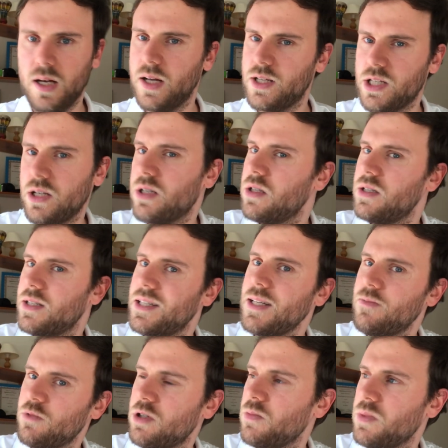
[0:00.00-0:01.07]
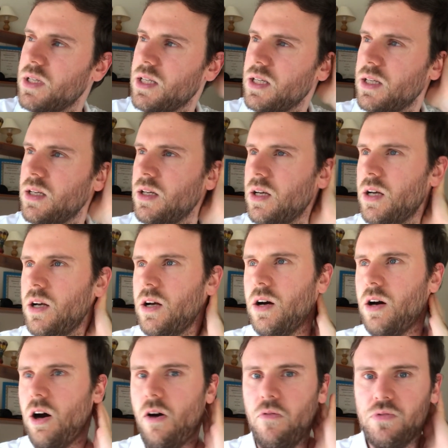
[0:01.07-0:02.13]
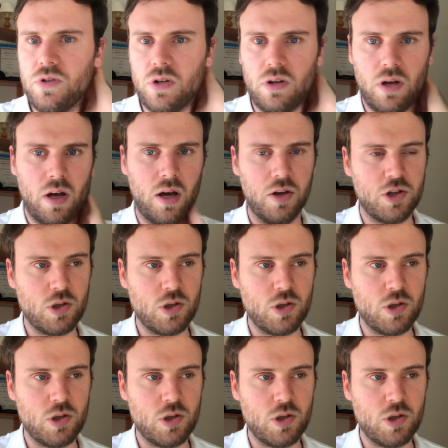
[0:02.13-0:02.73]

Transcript: and she doesn't seem to be often uh,